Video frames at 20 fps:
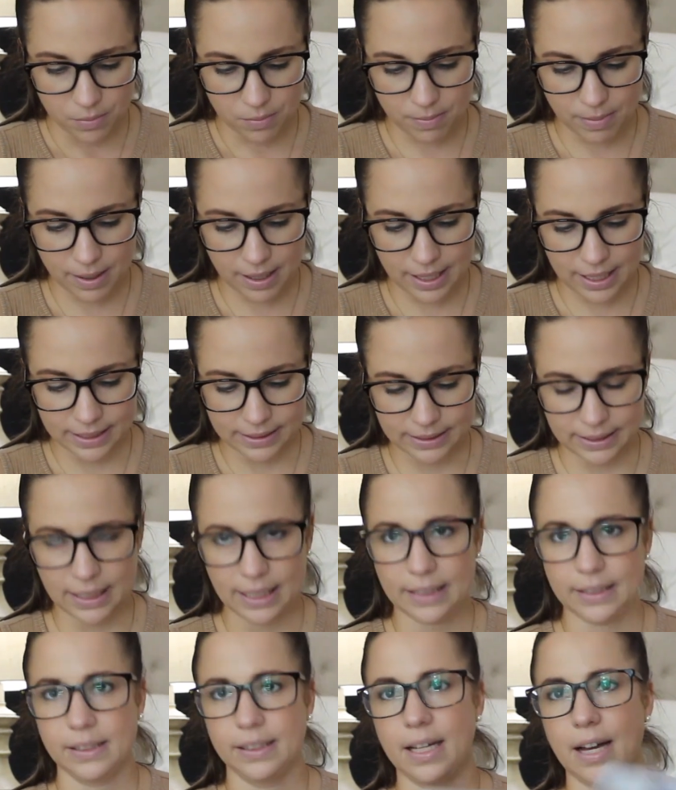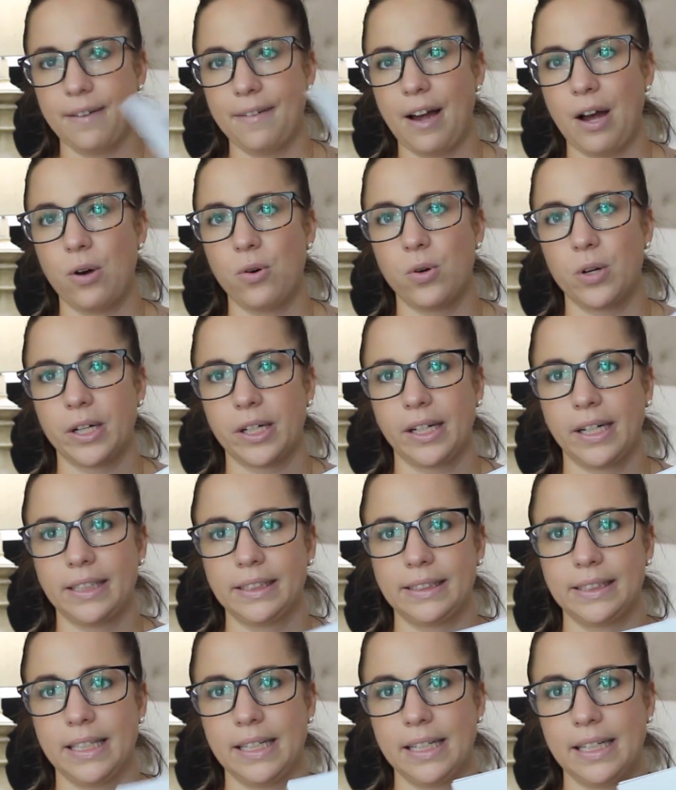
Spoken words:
but I love how organized it